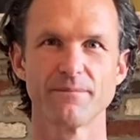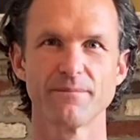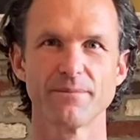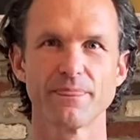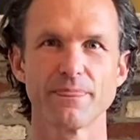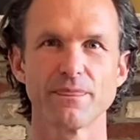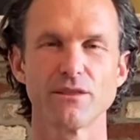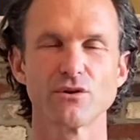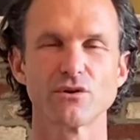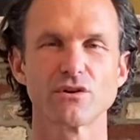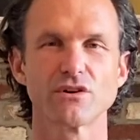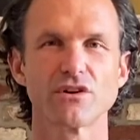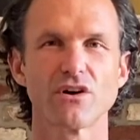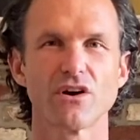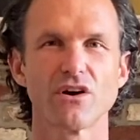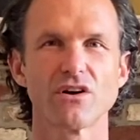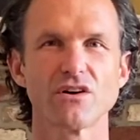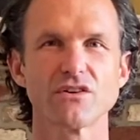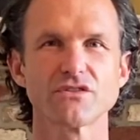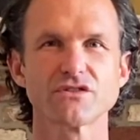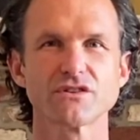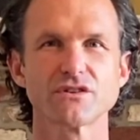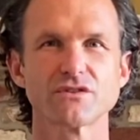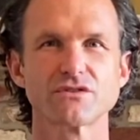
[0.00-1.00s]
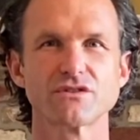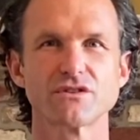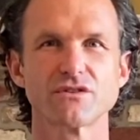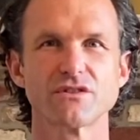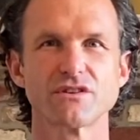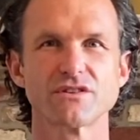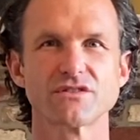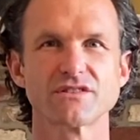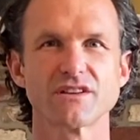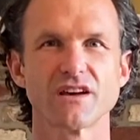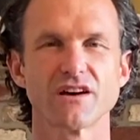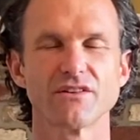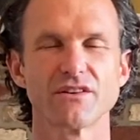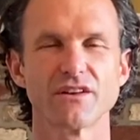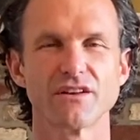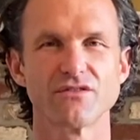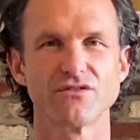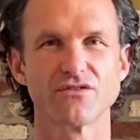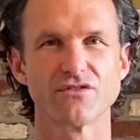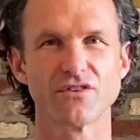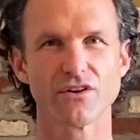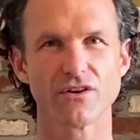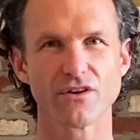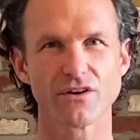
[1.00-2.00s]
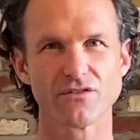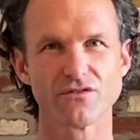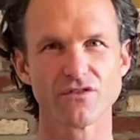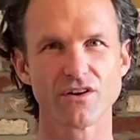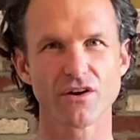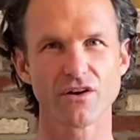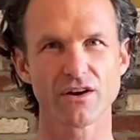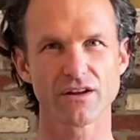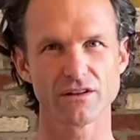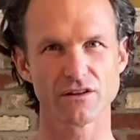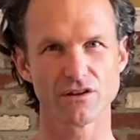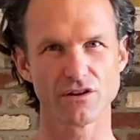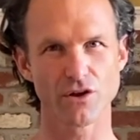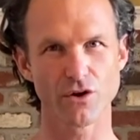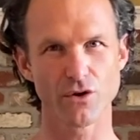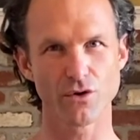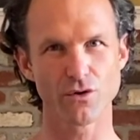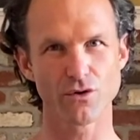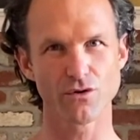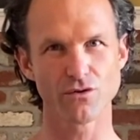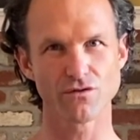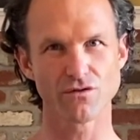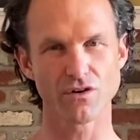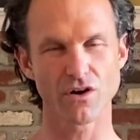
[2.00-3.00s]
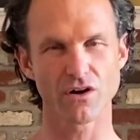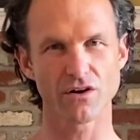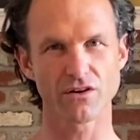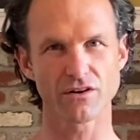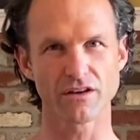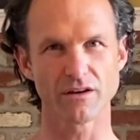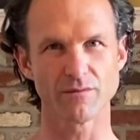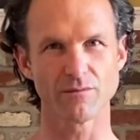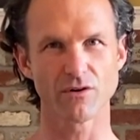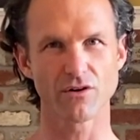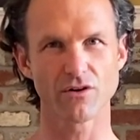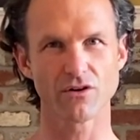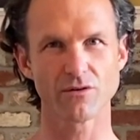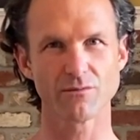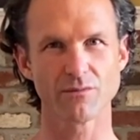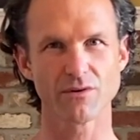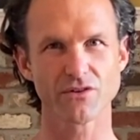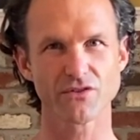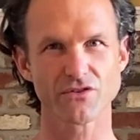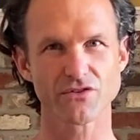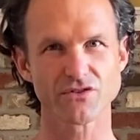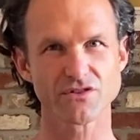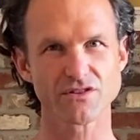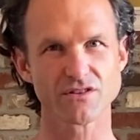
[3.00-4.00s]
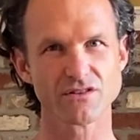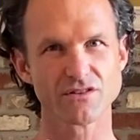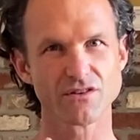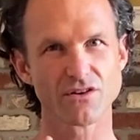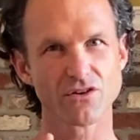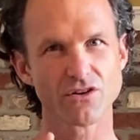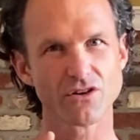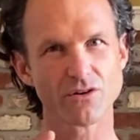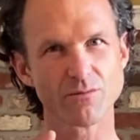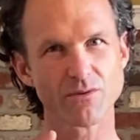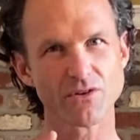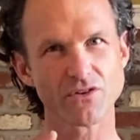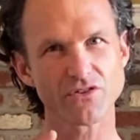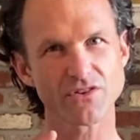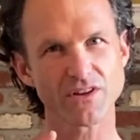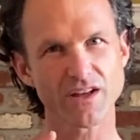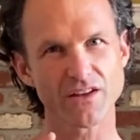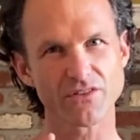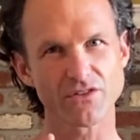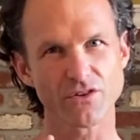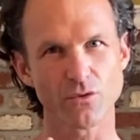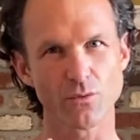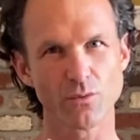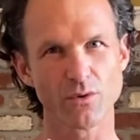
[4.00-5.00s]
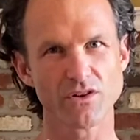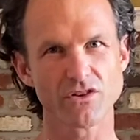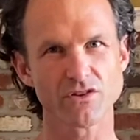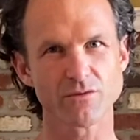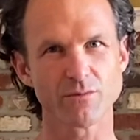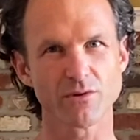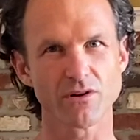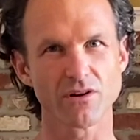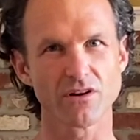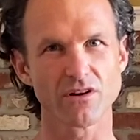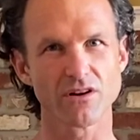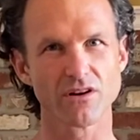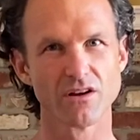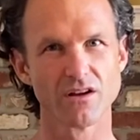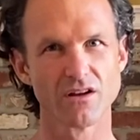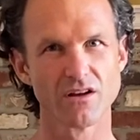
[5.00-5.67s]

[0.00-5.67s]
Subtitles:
You can also do the sound at very, very low volume, almost as a whisper.